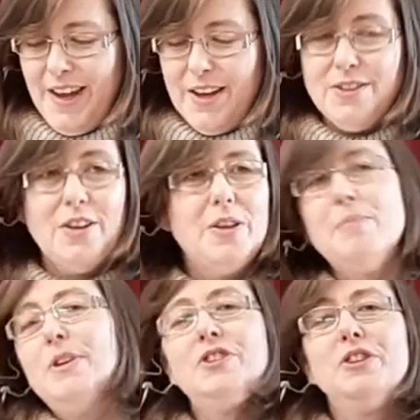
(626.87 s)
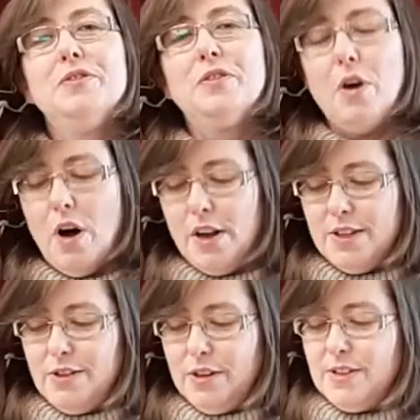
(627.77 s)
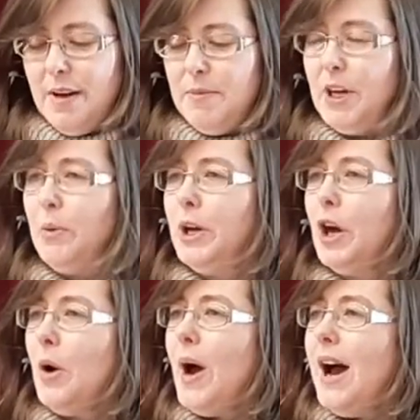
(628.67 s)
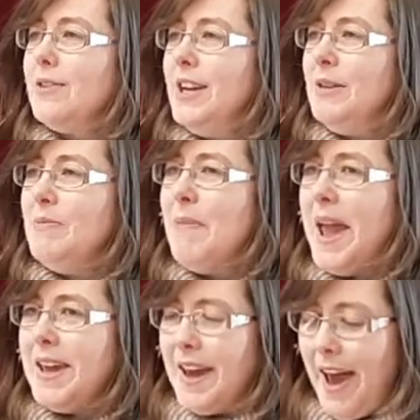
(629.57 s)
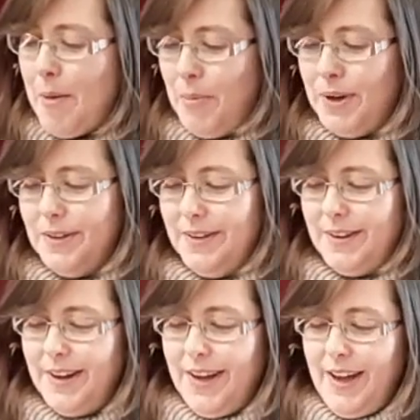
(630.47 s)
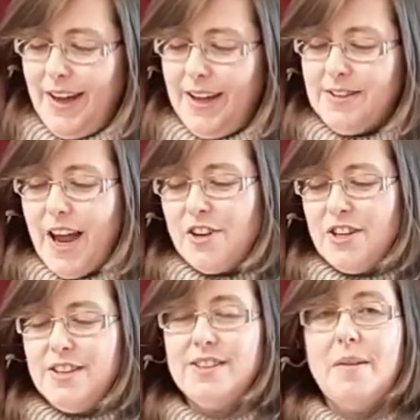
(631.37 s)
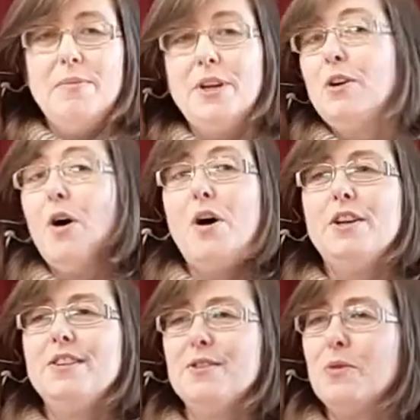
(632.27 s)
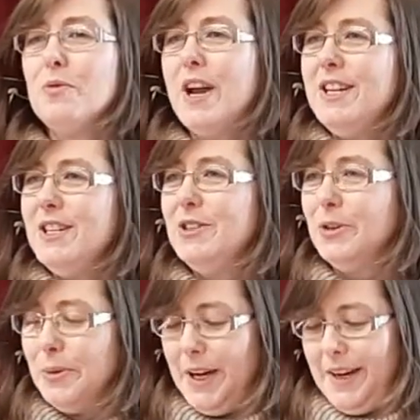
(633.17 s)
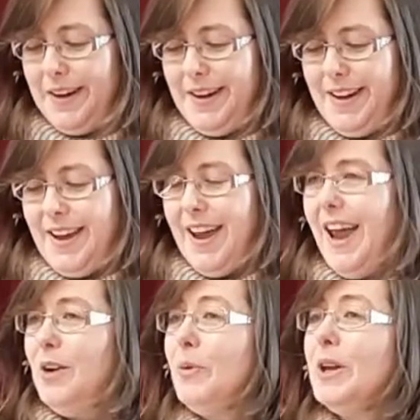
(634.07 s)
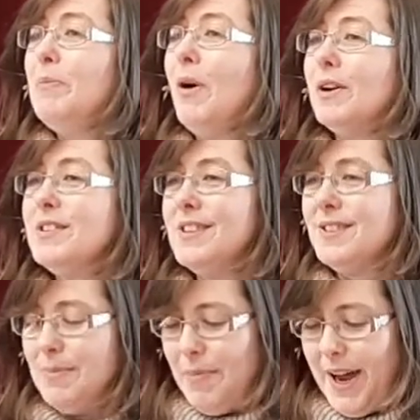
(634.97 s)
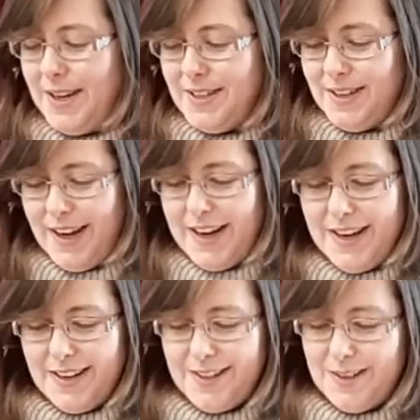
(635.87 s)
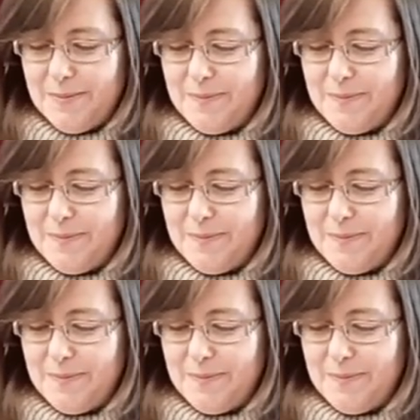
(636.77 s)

So the mission of God is not something we go out and make happen. It's actually something God is already doing, and we participate in it.